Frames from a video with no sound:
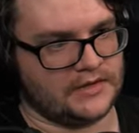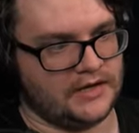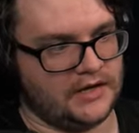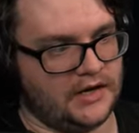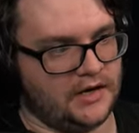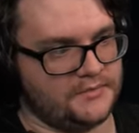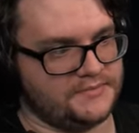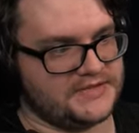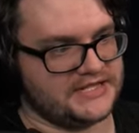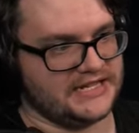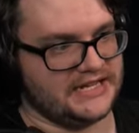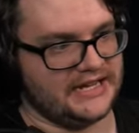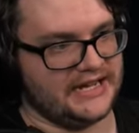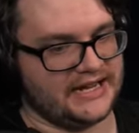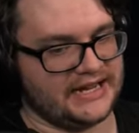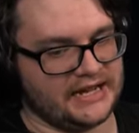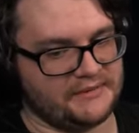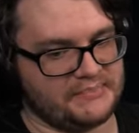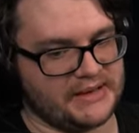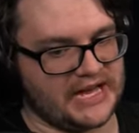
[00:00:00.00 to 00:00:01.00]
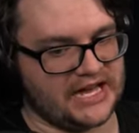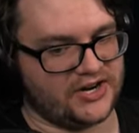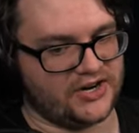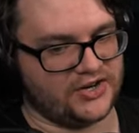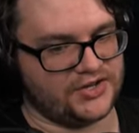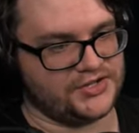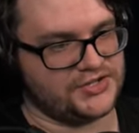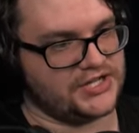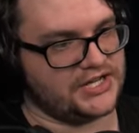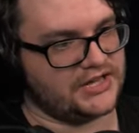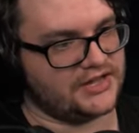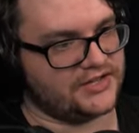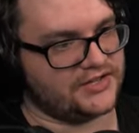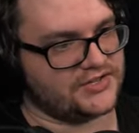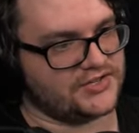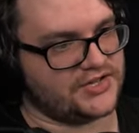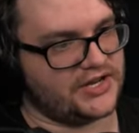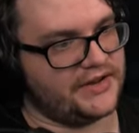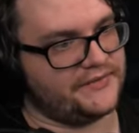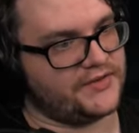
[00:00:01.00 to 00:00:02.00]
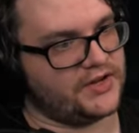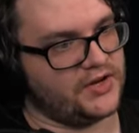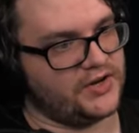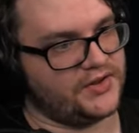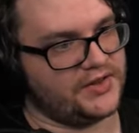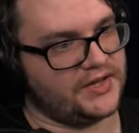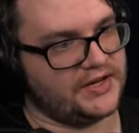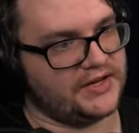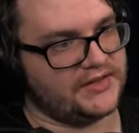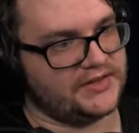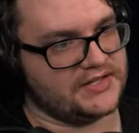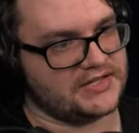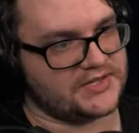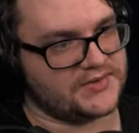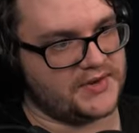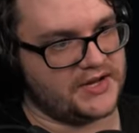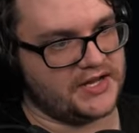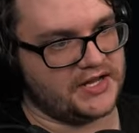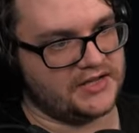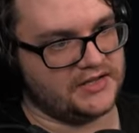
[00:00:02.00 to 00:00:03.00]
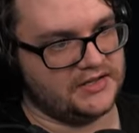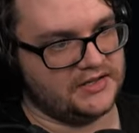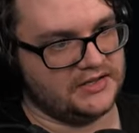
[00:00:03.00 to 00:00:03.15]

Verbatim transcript: Oh, see, I got bad RNG there, so I have to go down this way.